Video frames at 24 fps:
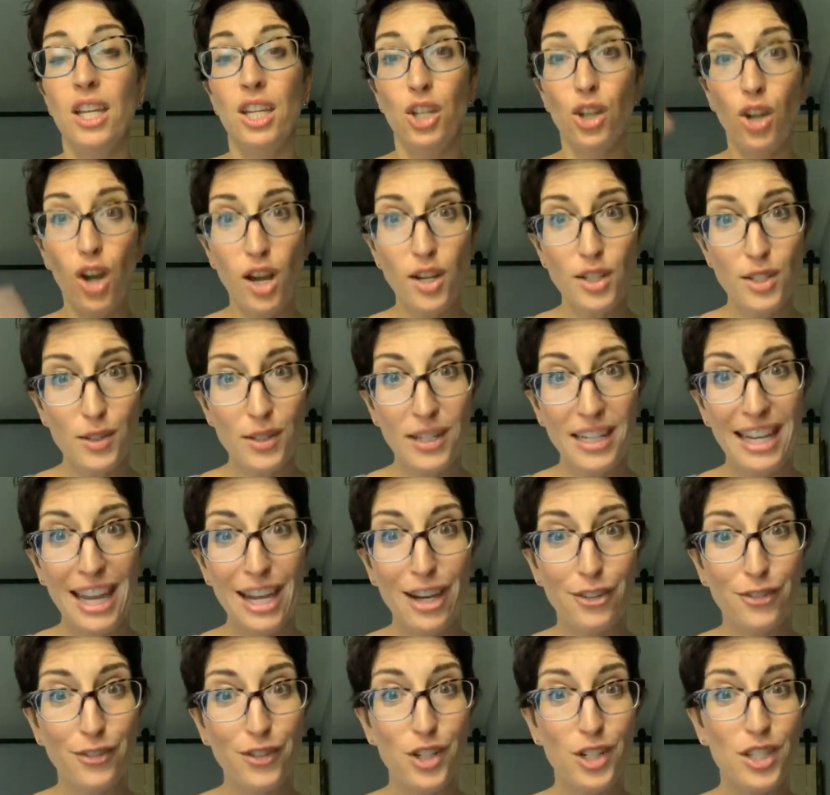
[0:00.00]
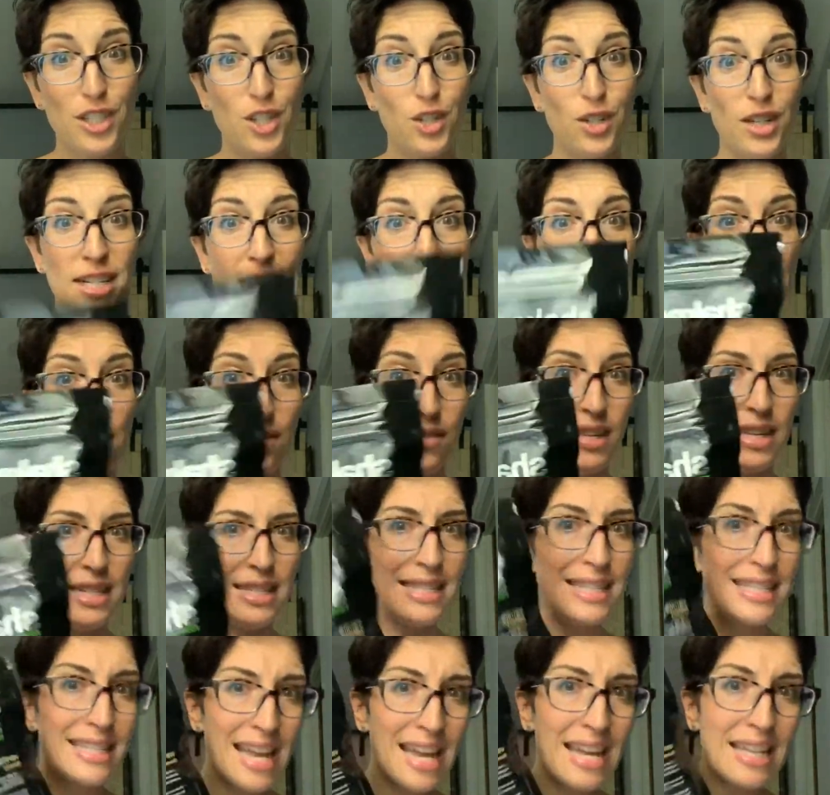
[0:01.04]
You're also gonna get your first 30 days of this.
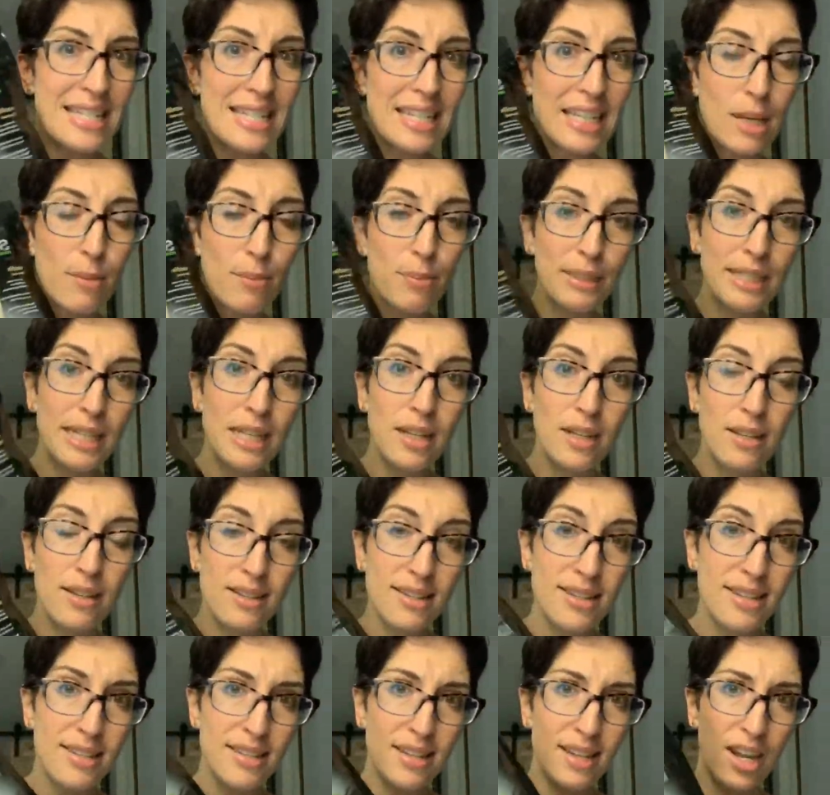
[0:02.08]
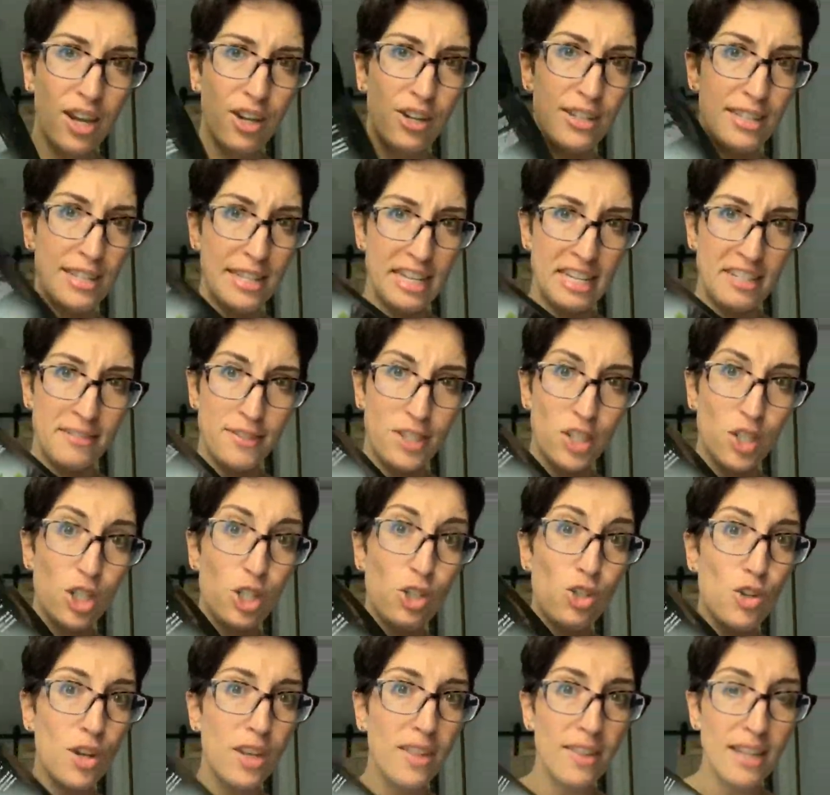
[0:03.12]
This has a guarantee. So
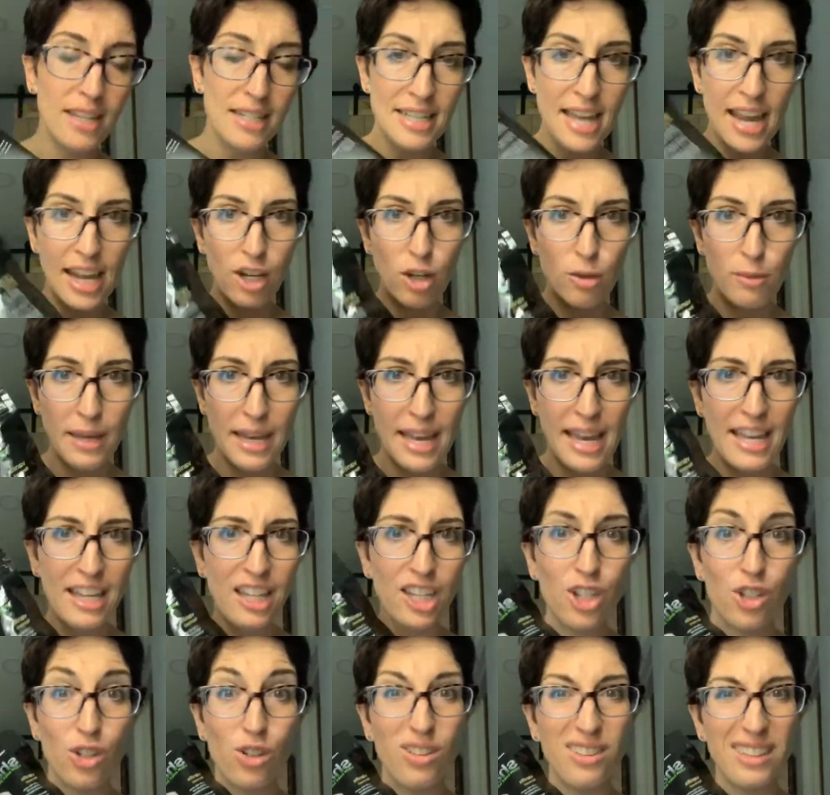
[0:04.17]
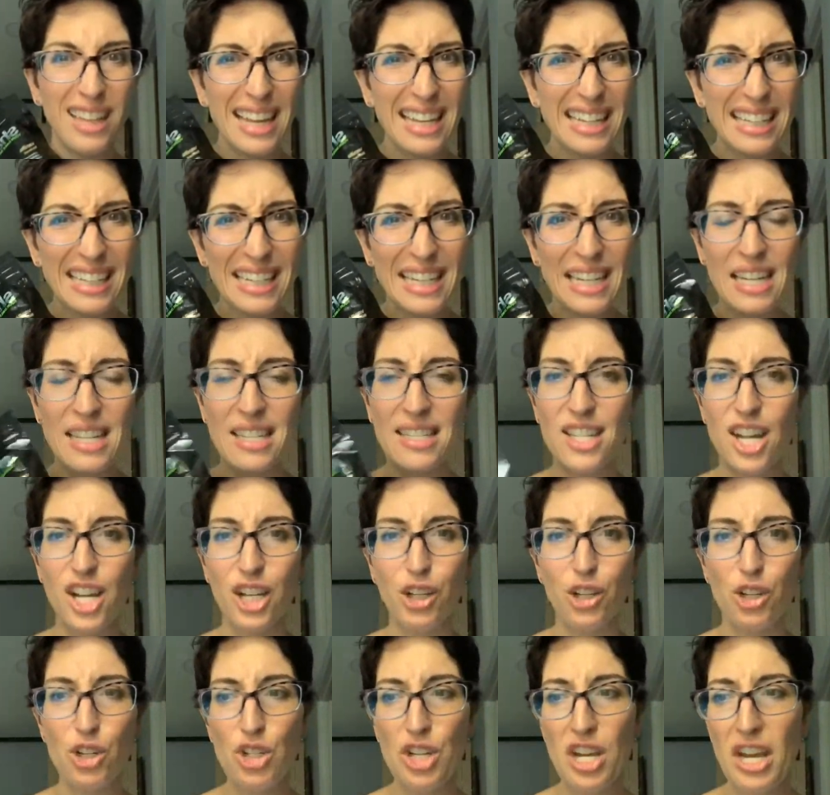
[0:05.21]
you drink the entire bag, you don't like it, it's not
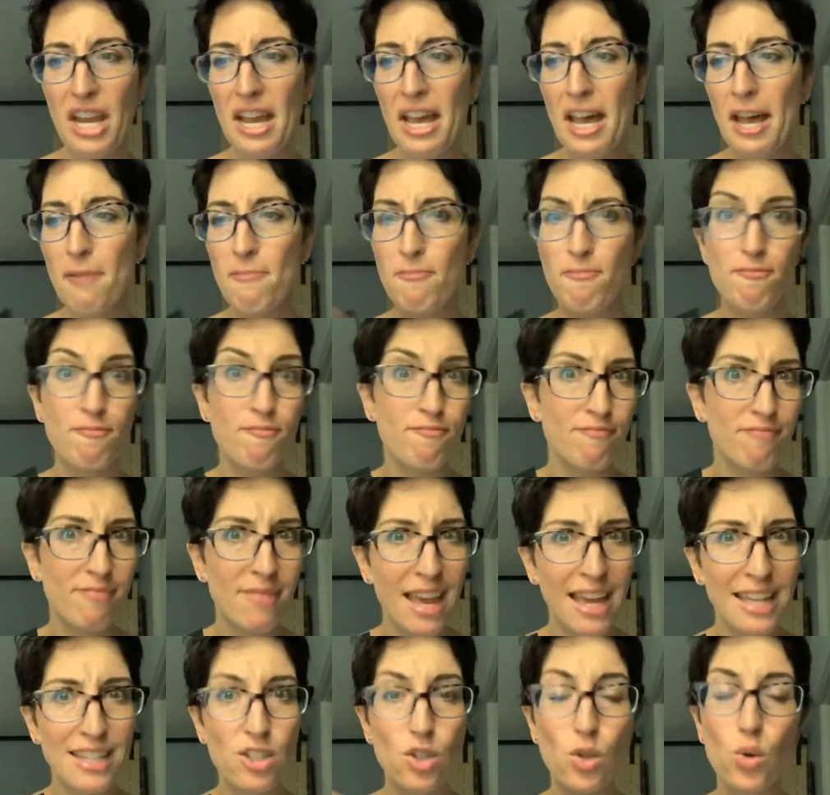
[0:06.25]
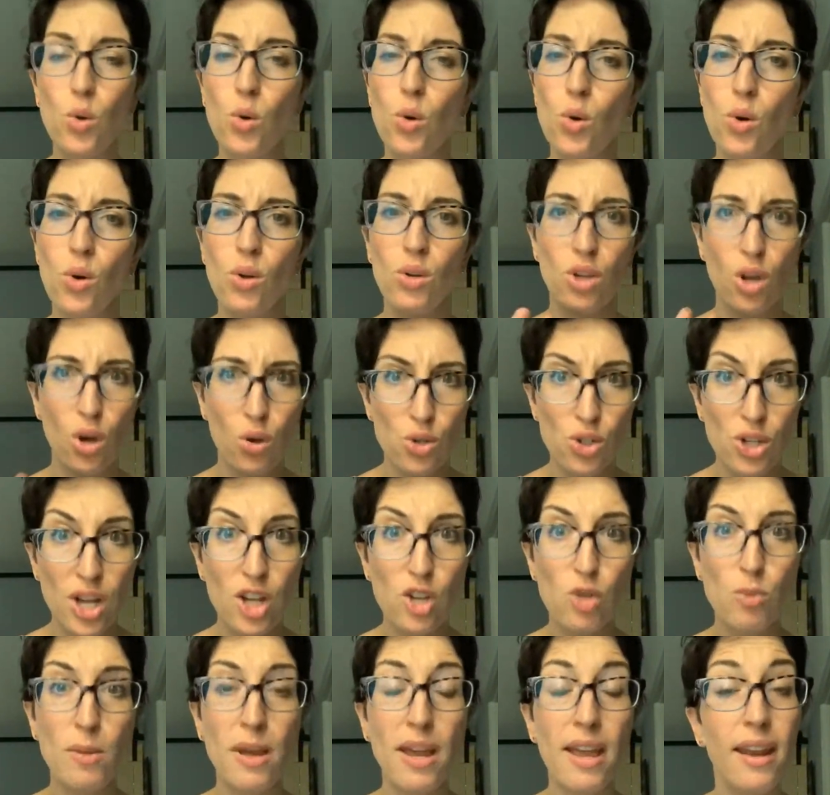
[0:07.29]
your jam. That's cool, no
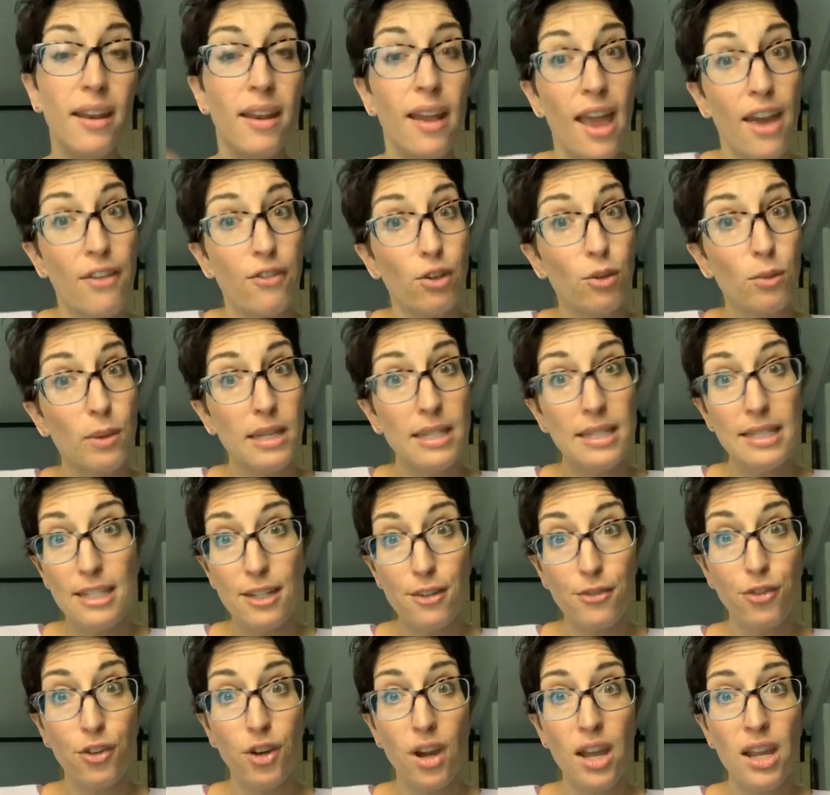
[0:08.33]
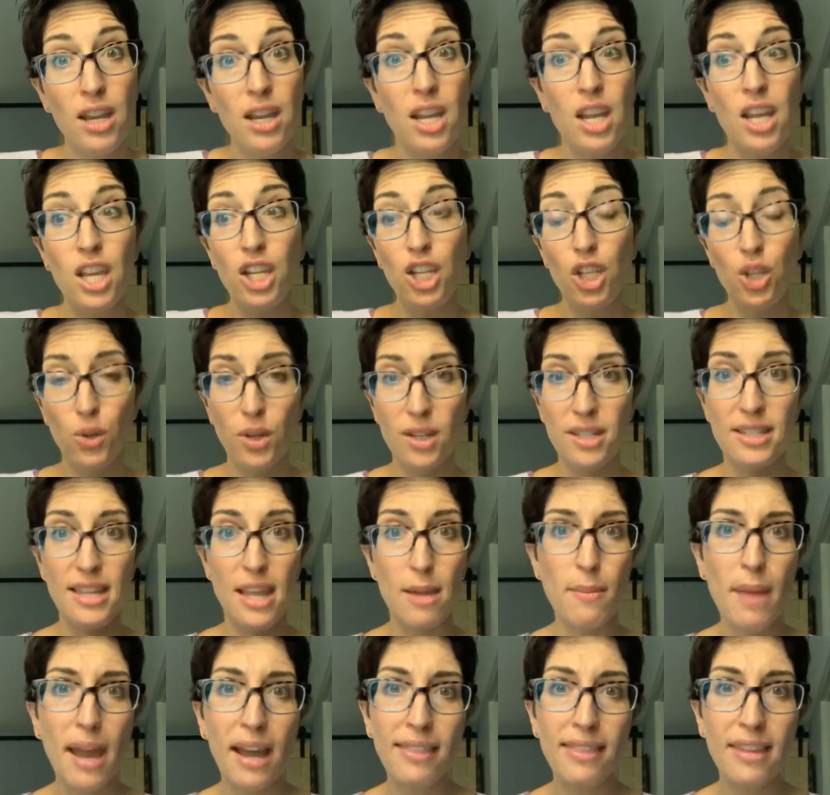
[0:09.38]
judgment. Everyone's different. You can
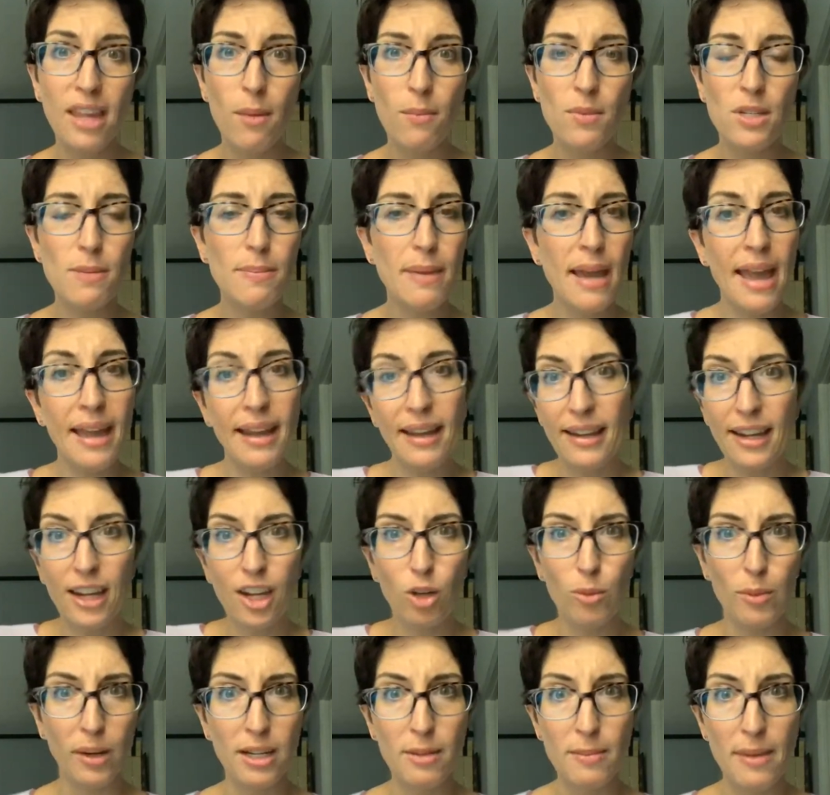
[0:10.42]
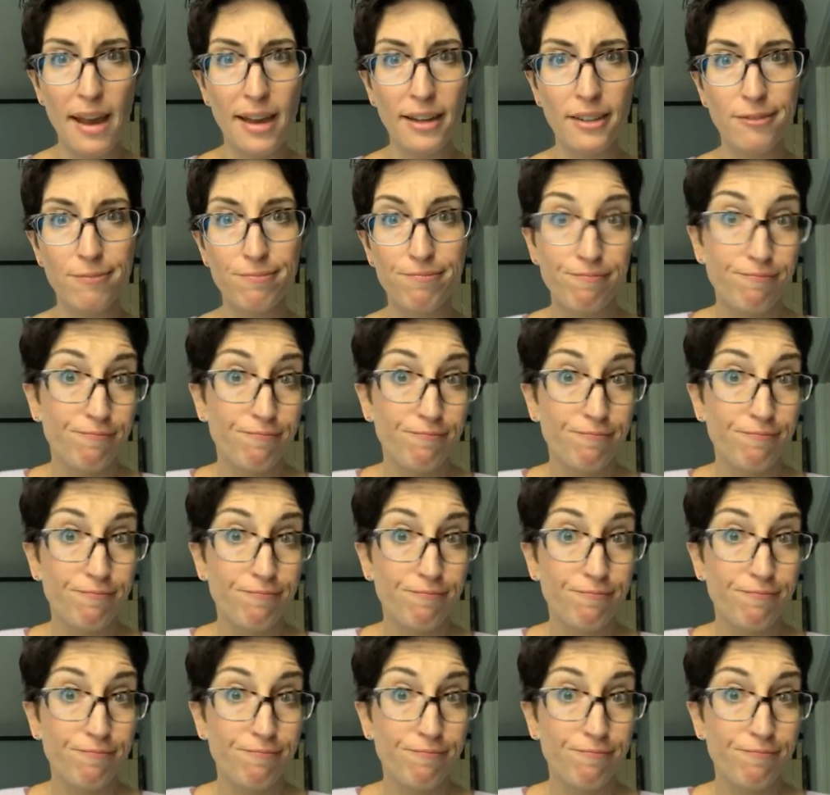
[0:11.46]
send back the empty bag and get your money back.